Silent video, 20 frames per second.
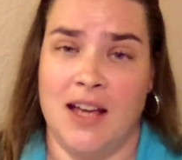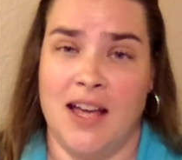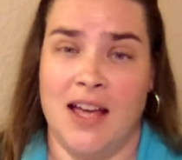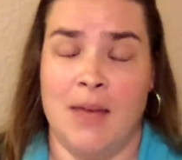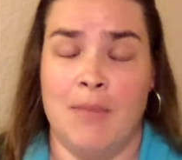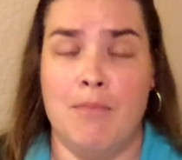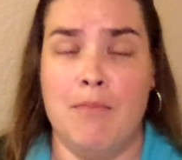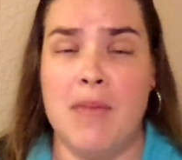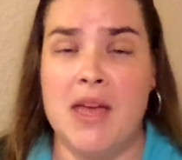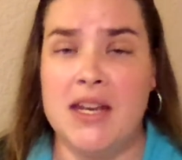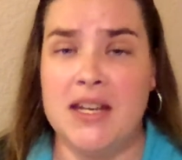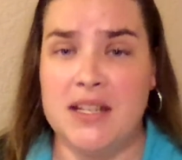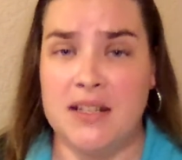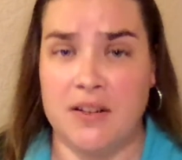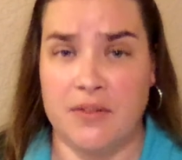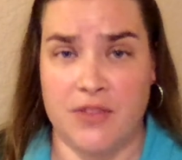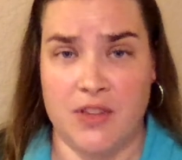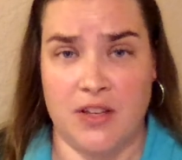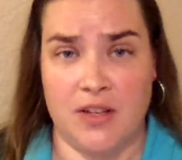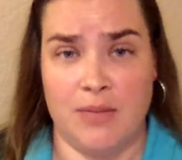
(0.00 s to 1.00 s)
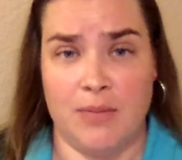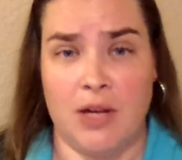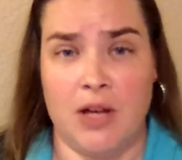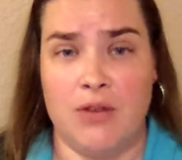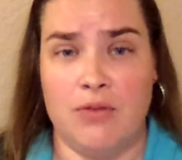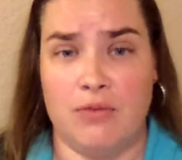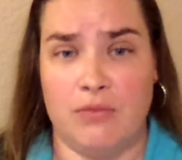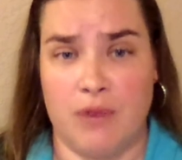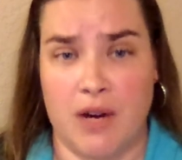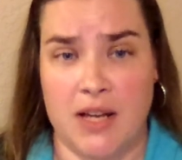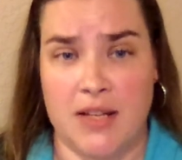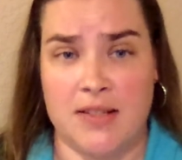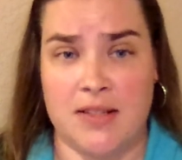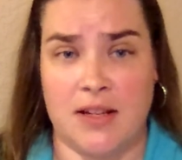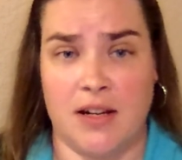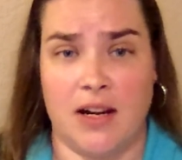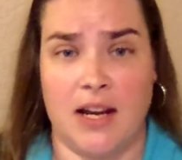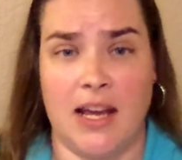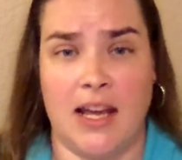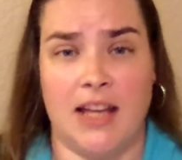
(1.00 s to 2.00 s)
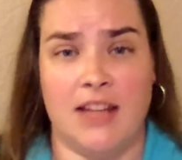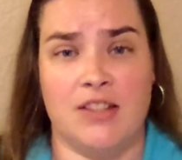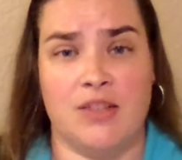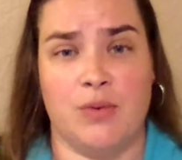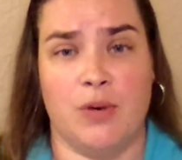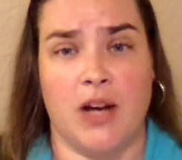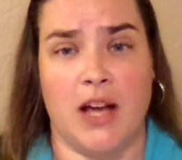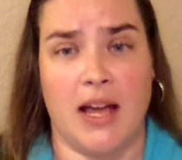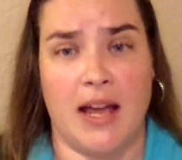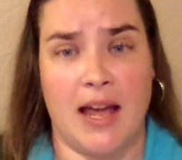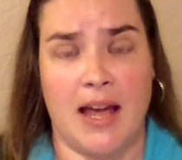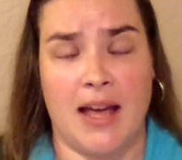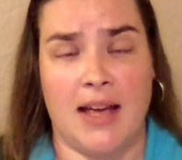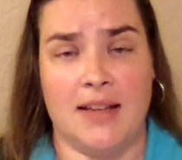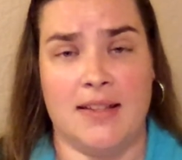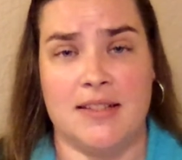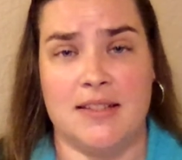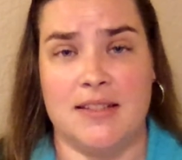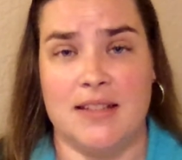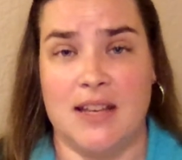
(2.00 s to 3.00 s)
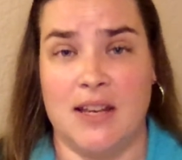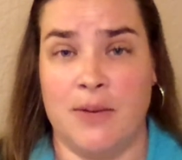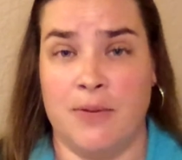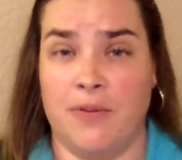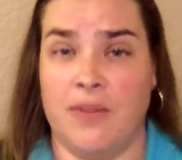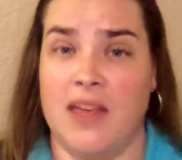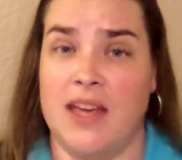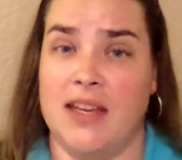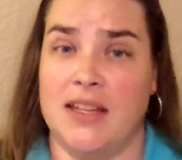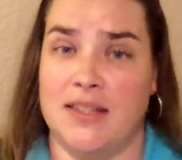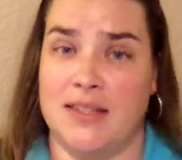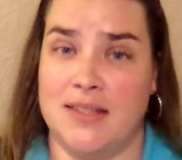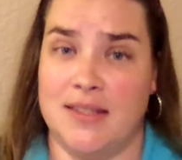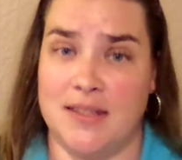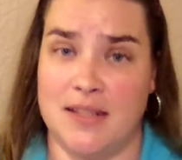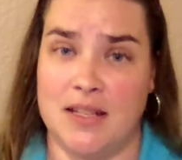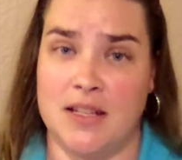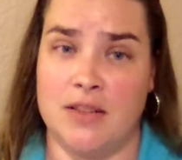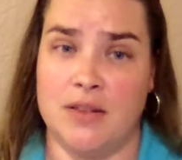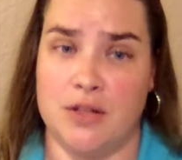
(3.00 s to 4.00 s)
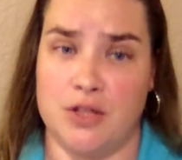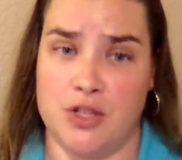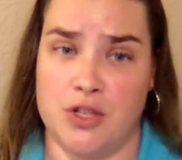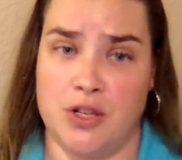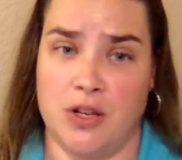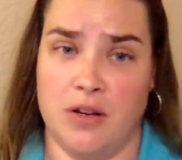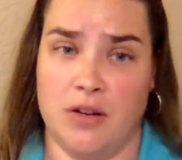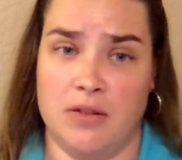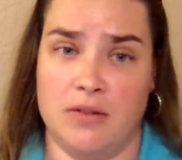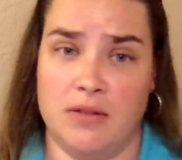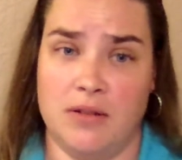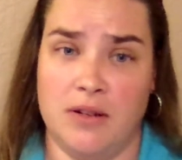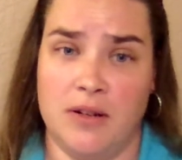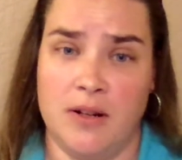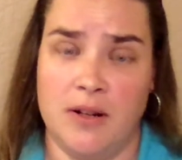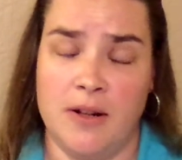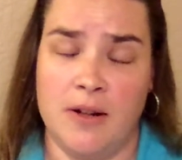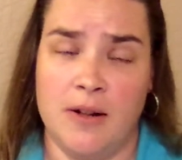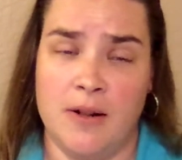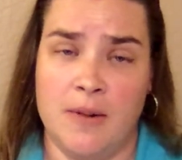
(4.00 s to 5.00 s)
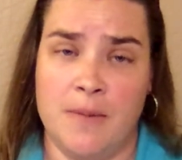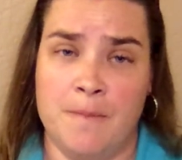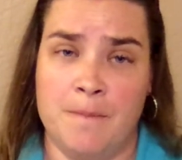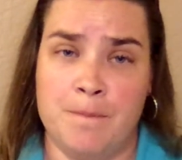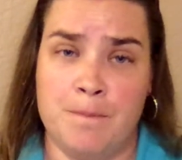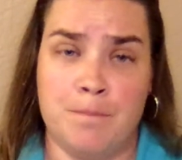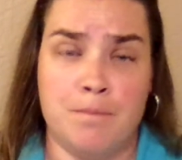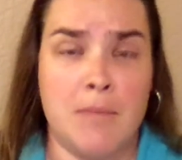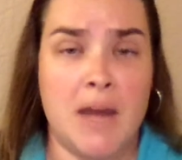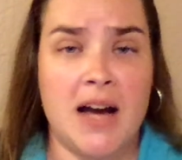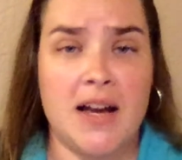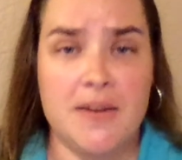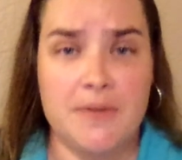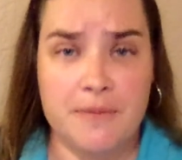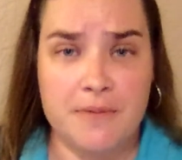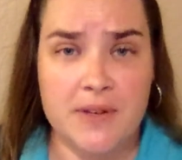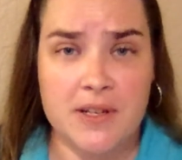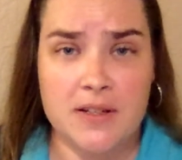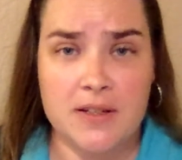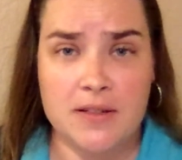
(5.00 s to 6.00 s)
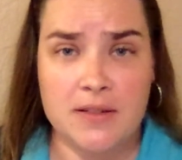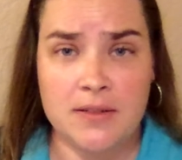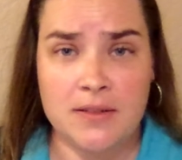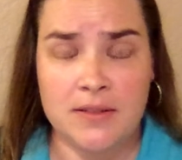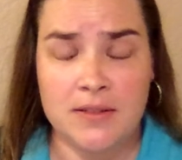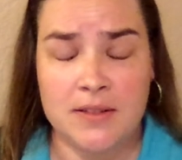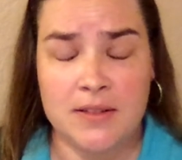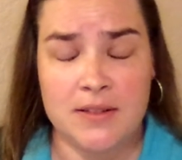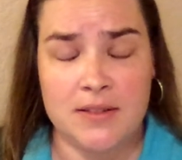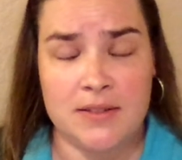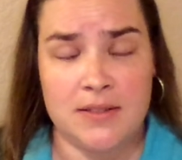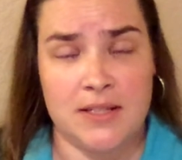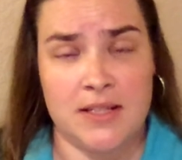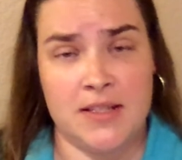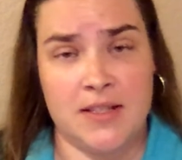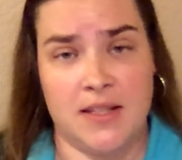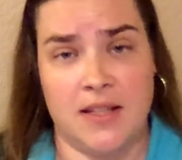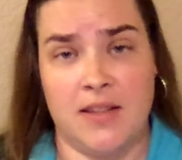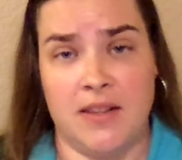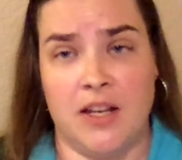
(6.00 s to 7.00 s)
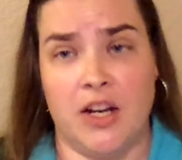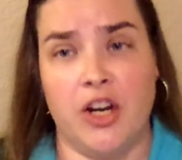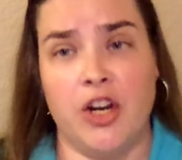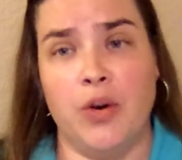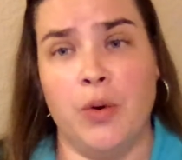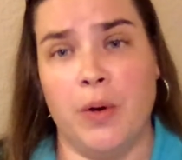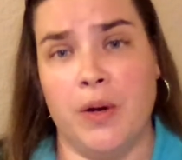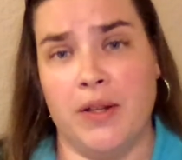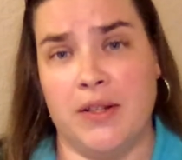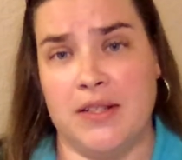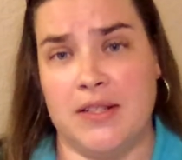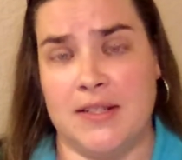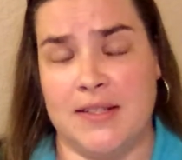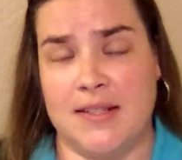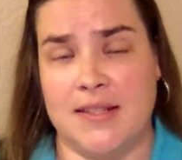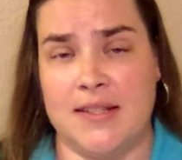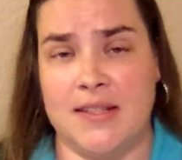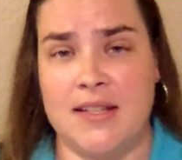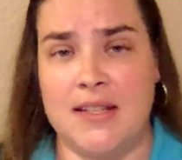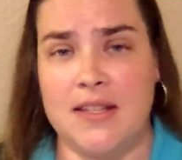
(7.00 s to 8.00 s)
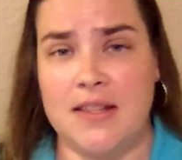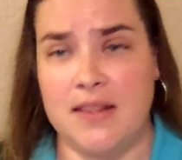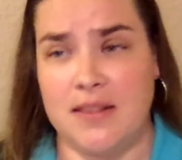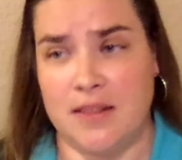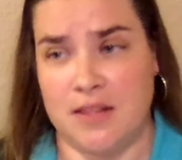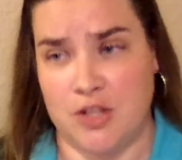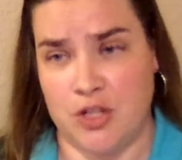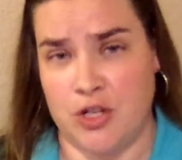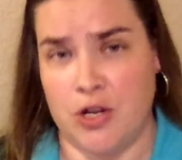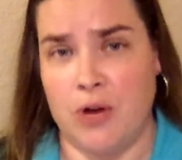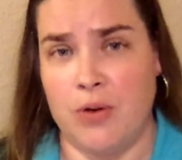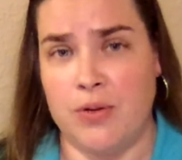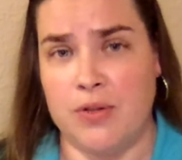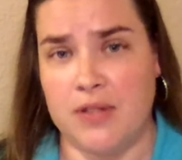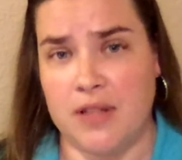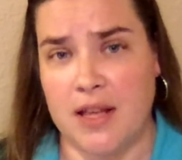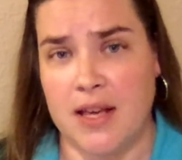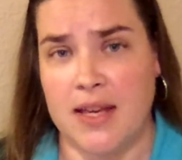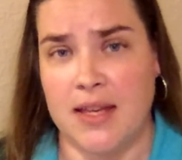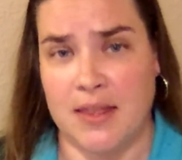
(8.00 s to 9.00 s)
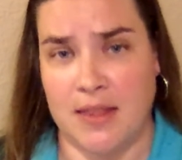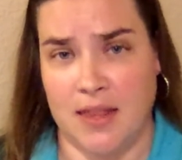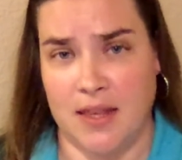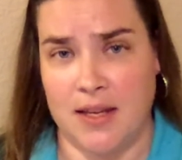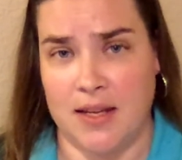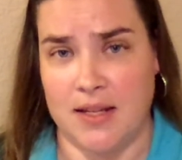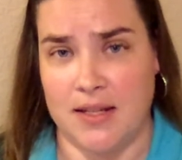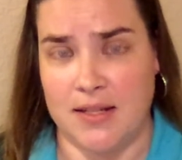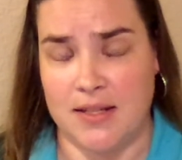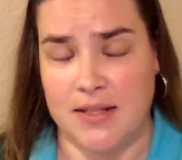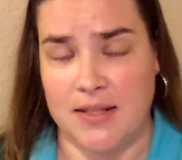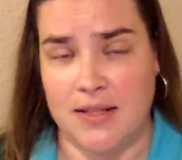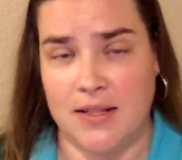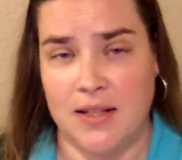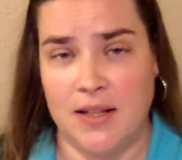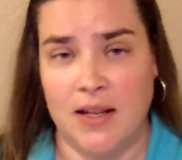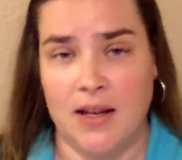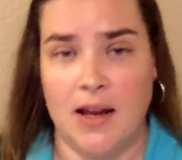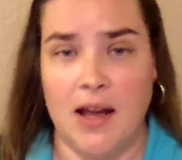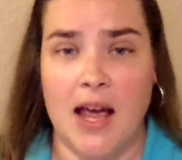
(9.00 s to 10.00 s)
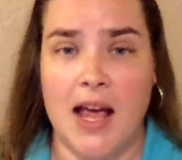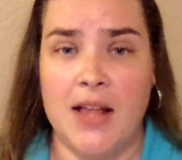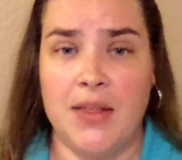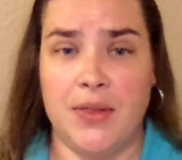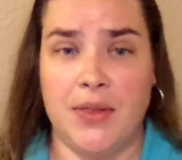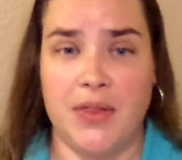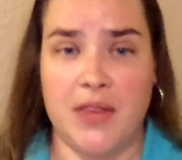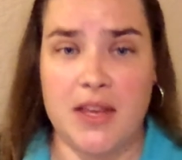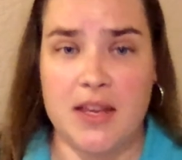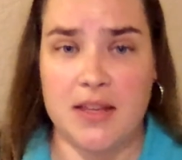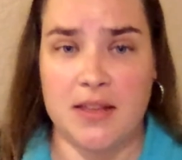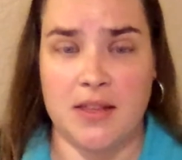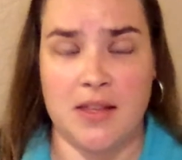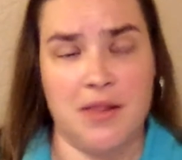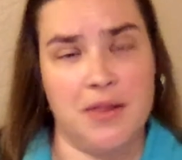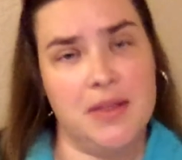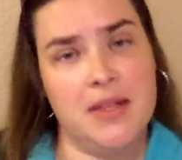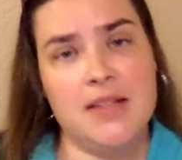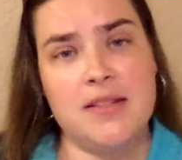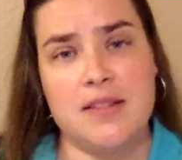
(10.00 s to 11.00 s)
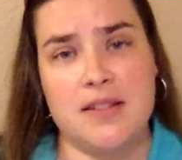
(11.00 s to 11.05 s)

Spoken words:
Many of them raised their hands when I asked if they had seen the show. My fear is that they're going to see shows like this and think that this